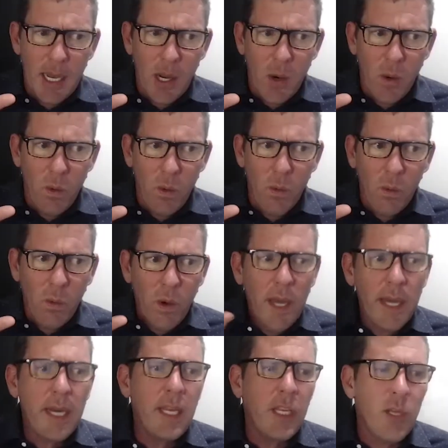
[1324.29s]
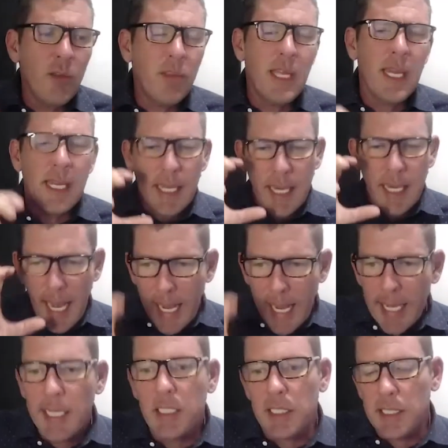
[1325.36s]
What do you think an
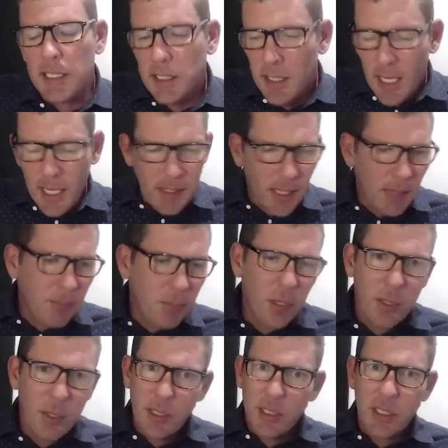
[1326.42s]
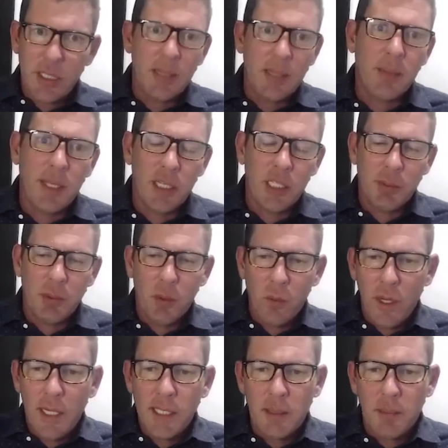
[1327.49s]
agent's, not brokers or team leaders, but
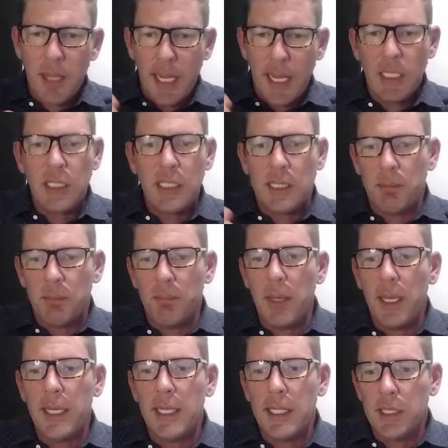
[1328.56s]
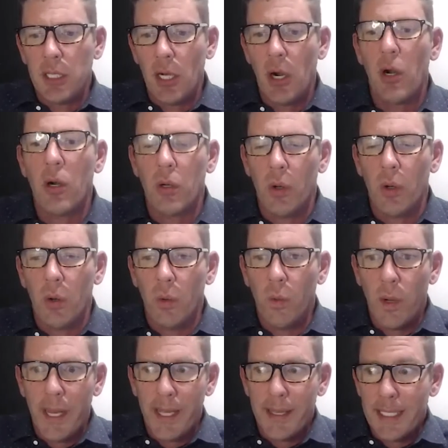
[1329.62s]
what is an agent's biggest hurdle
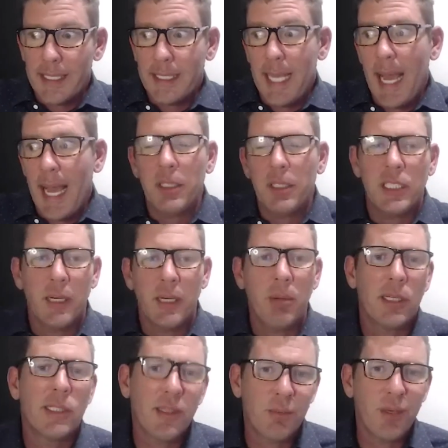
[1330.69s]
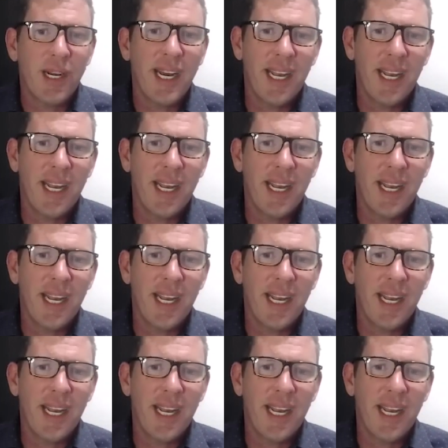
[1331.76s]
with establishing a personal brand?